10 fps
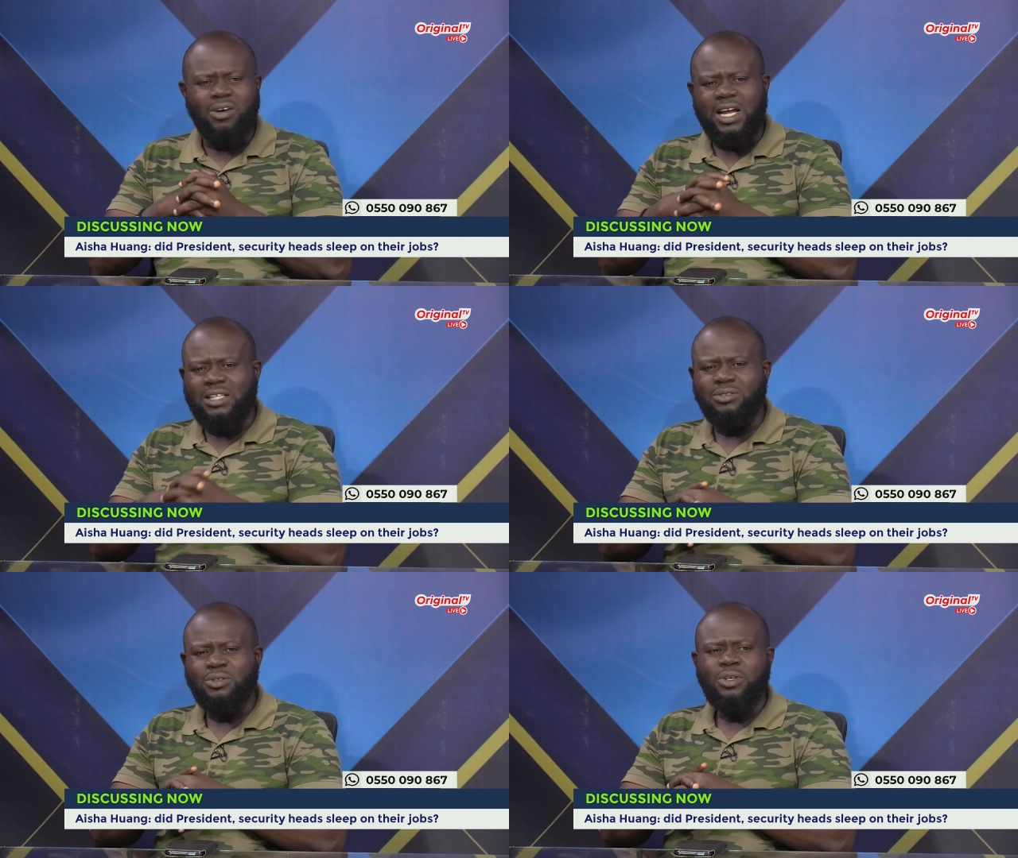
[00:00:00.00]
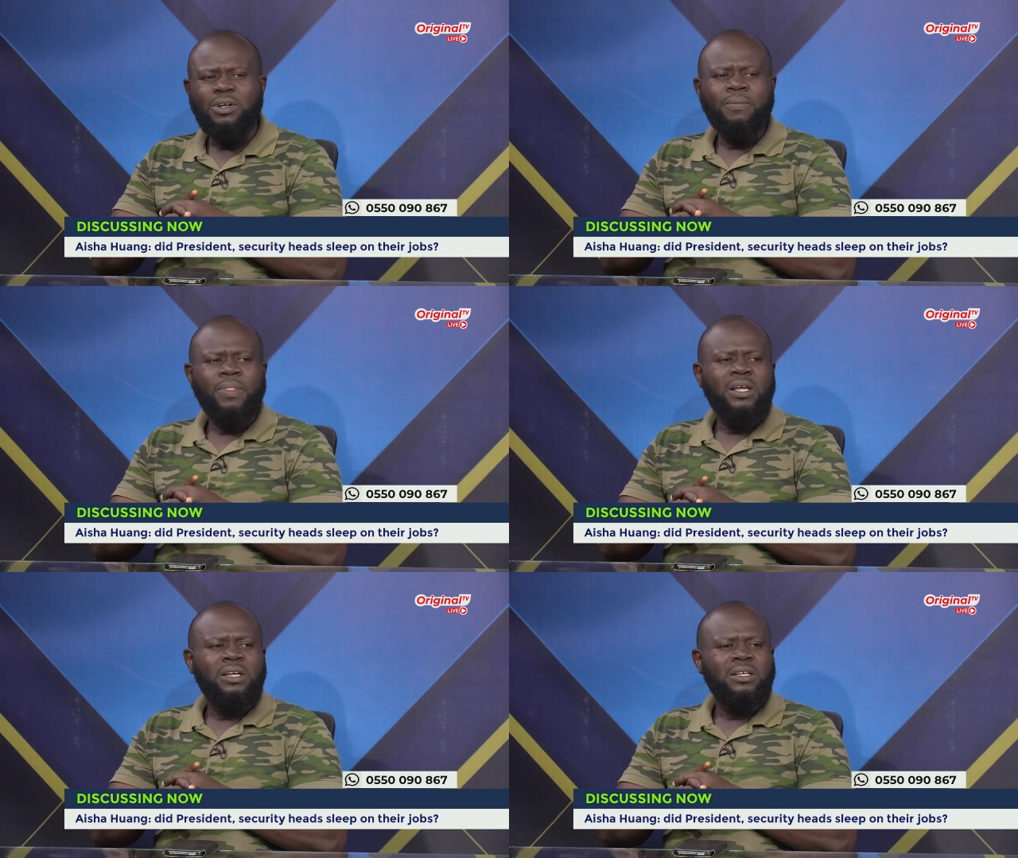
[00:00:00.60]
that.
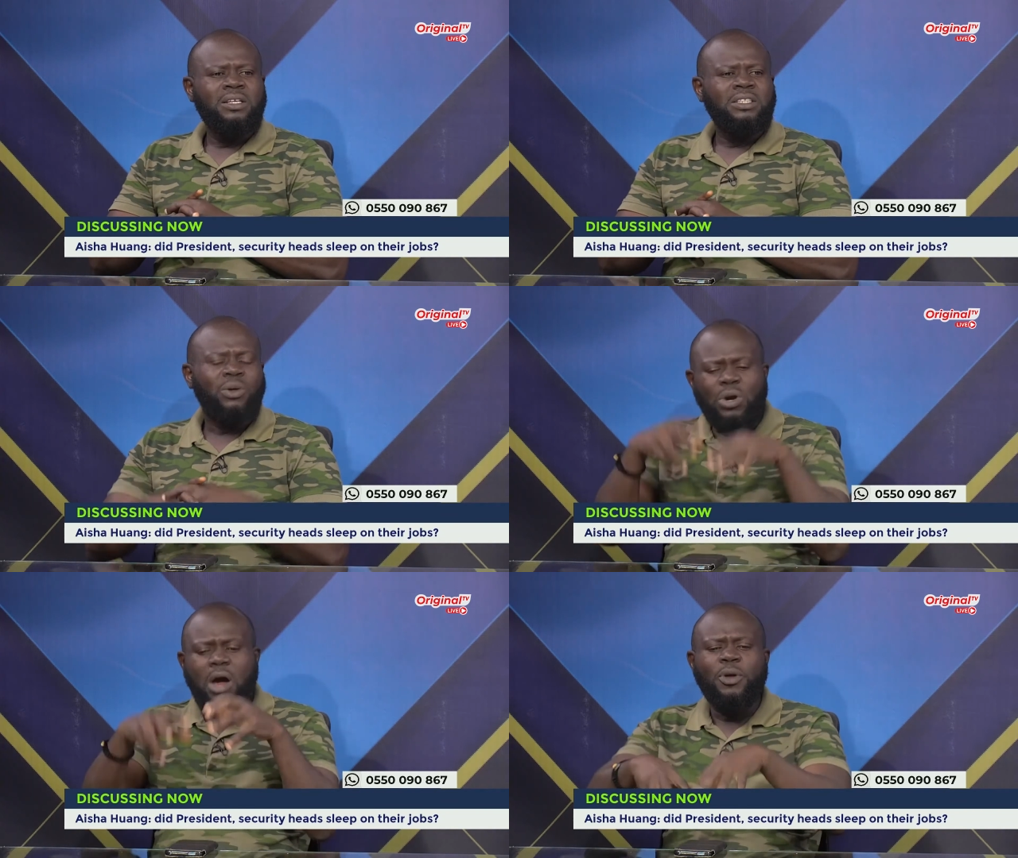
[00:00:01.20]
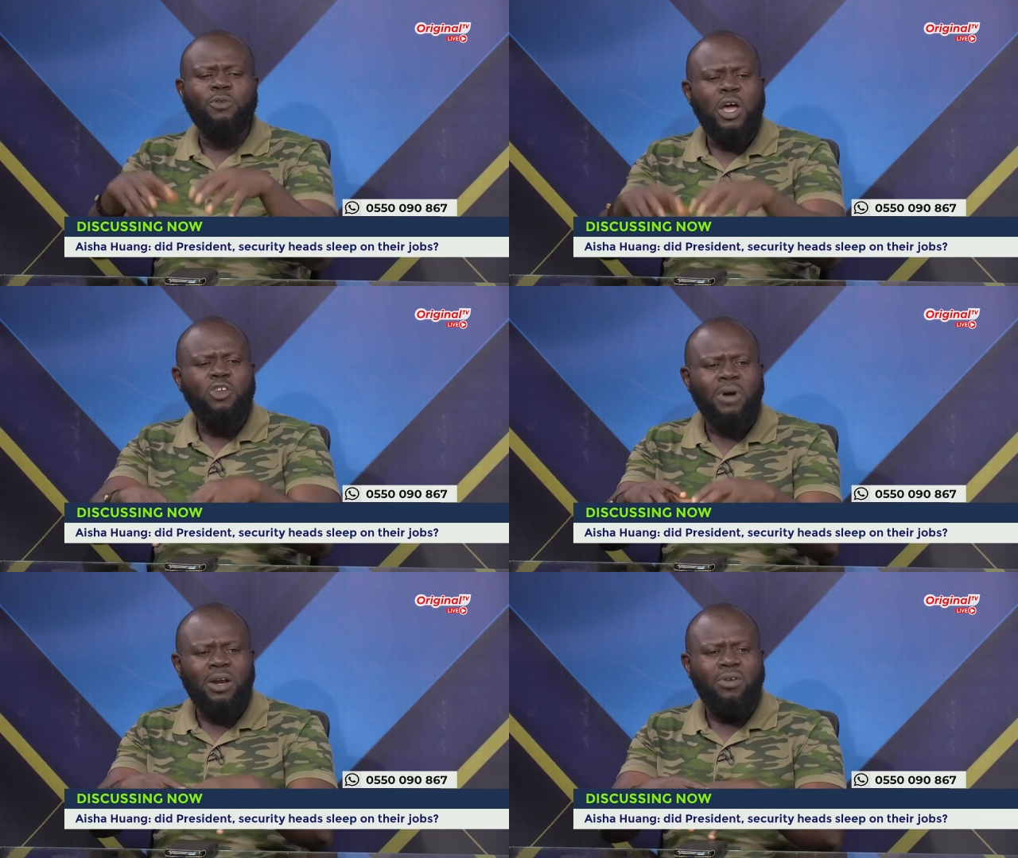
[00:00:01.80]
So when I bet me a
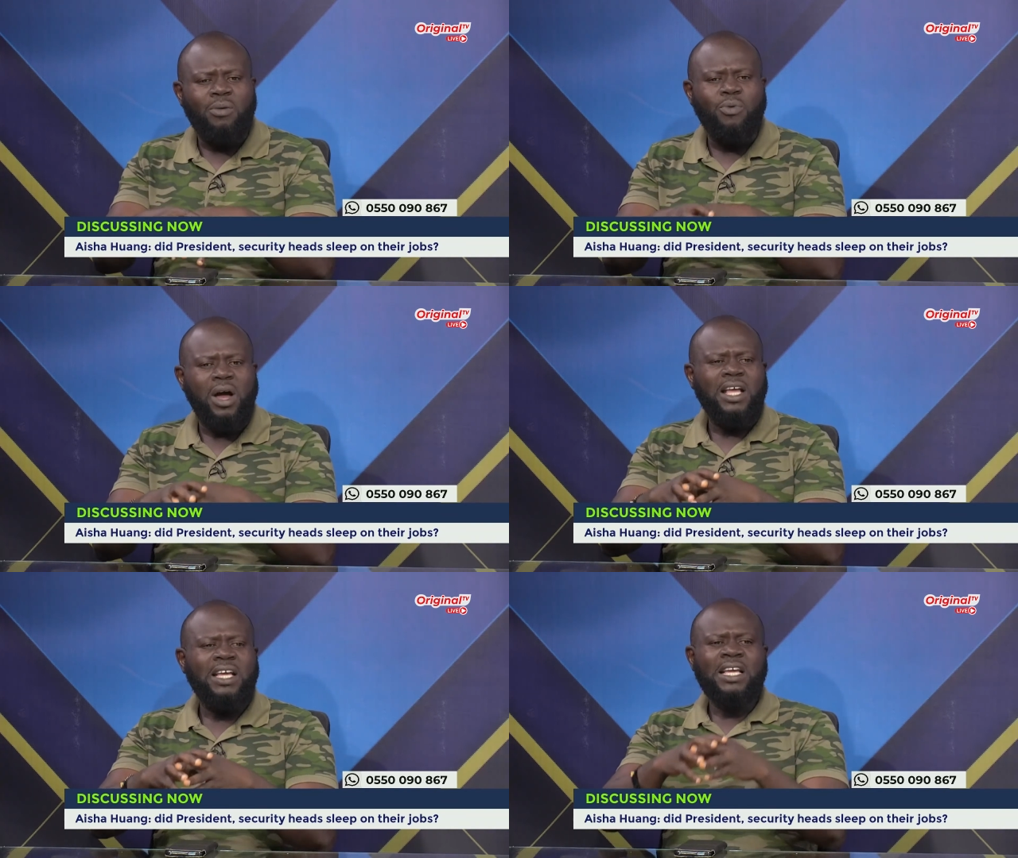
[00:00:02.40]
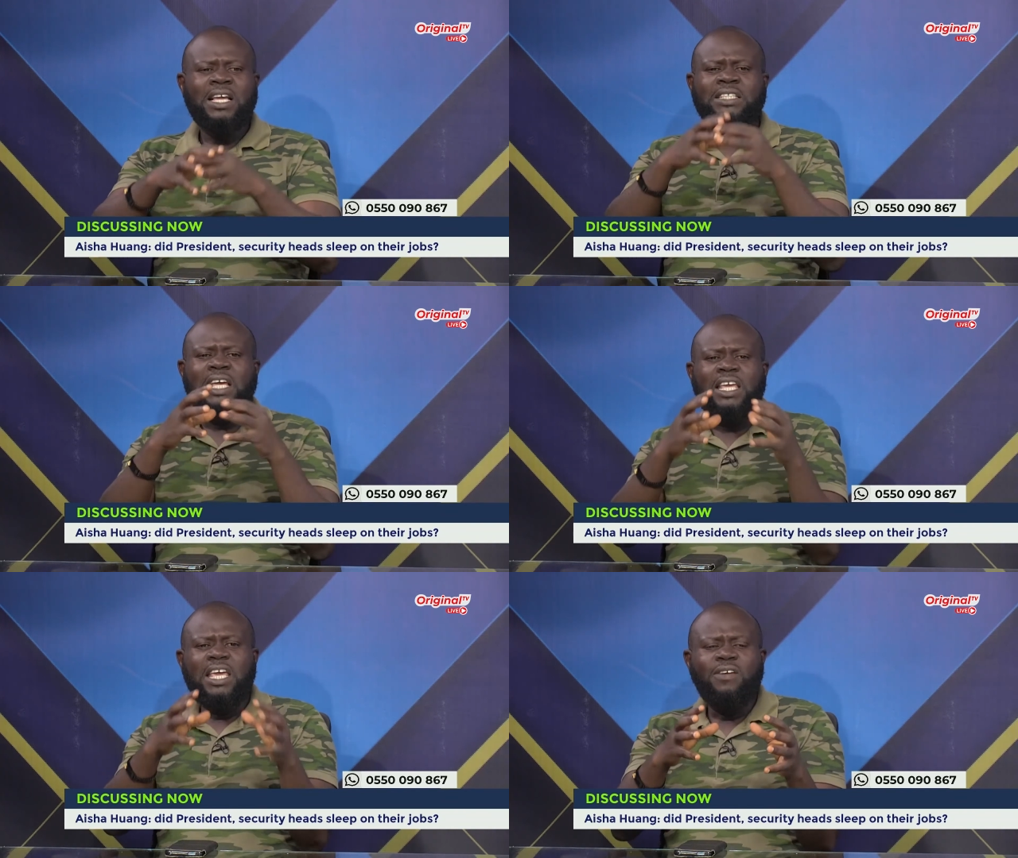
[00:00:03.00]
Jumana Crampoa, say
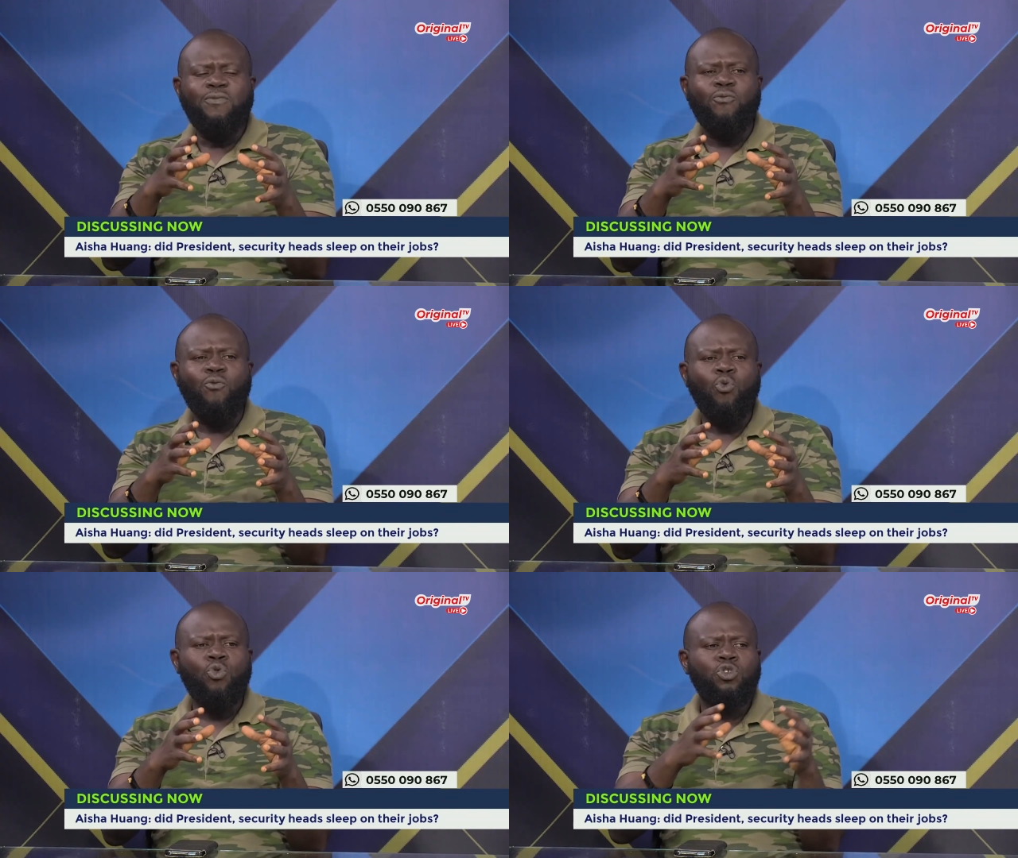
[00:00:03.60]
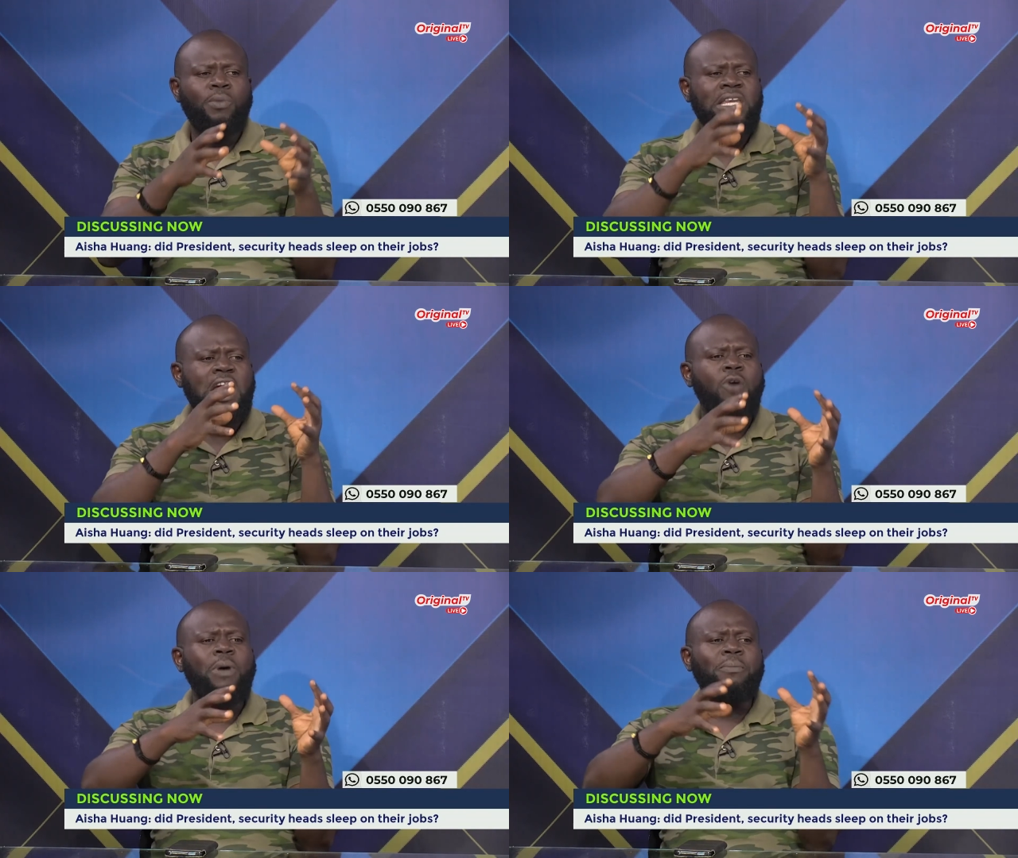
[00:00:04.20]
if would you media
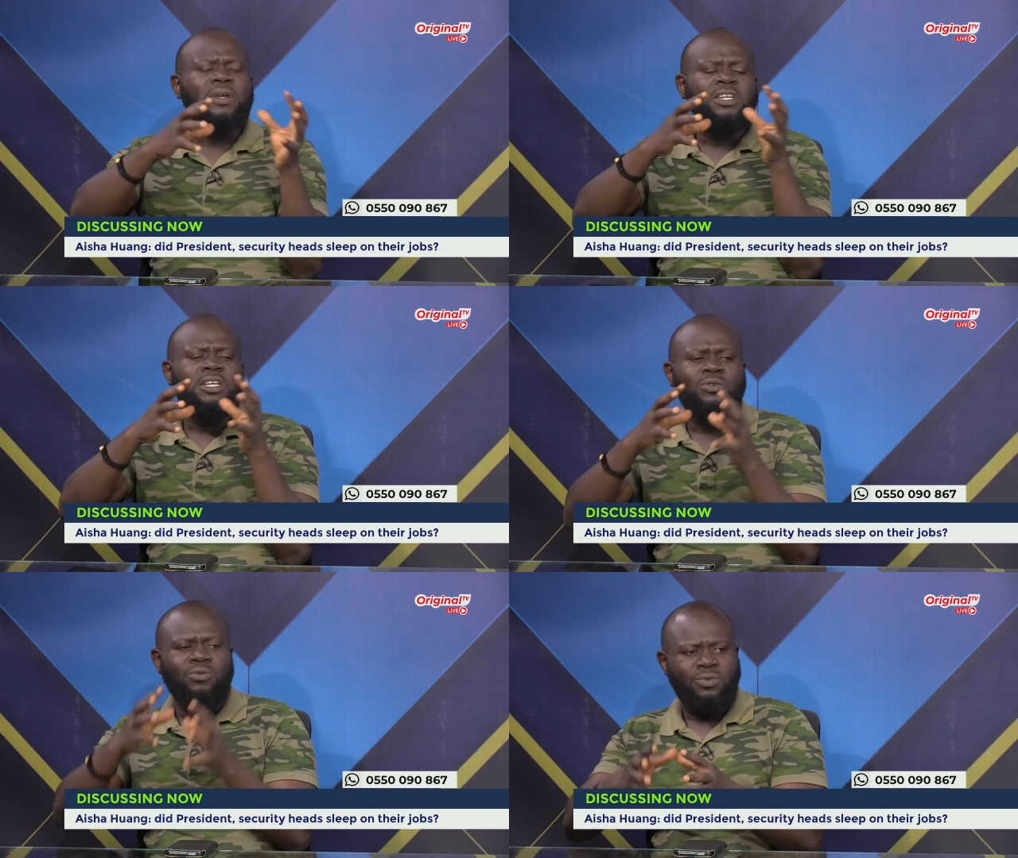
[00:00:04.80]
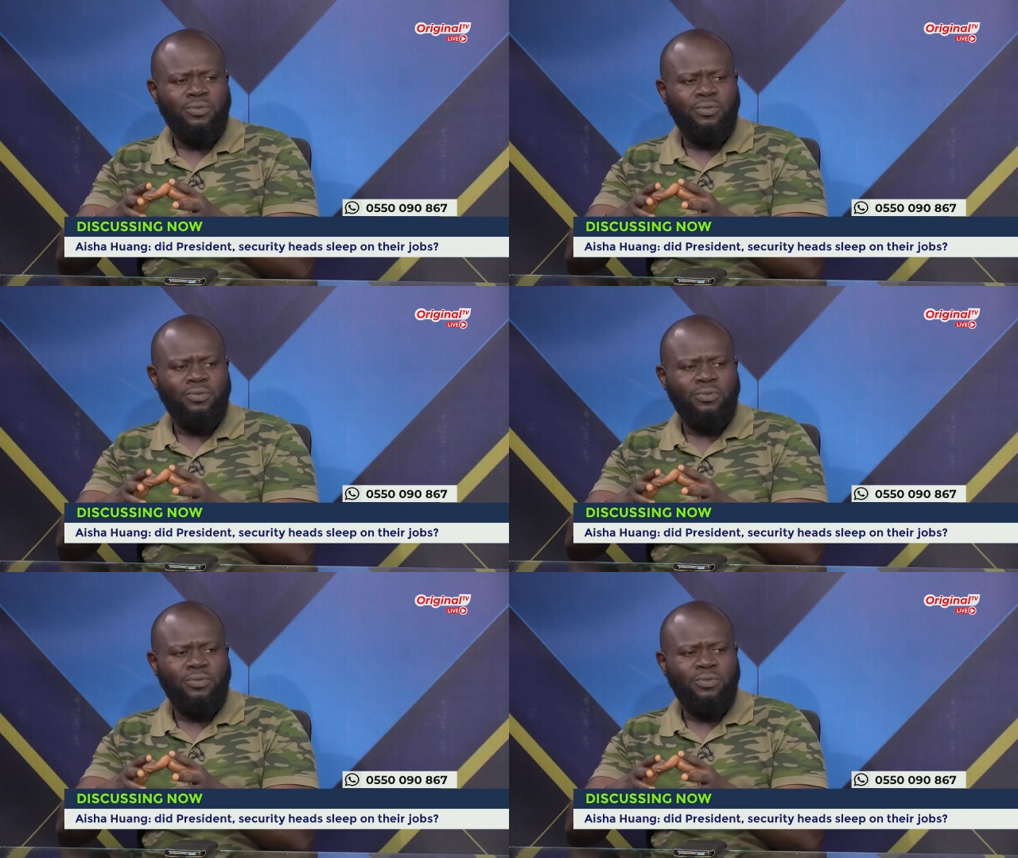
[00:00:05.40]
Babedino,